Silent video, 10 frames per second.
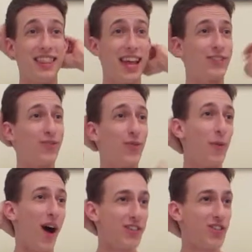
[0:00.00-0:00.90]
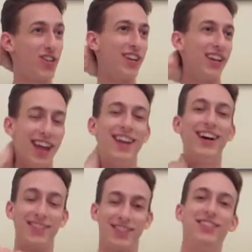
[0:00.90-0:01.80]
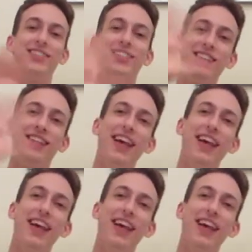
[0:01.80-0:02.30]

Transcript: Thanks for watching, and I'll see you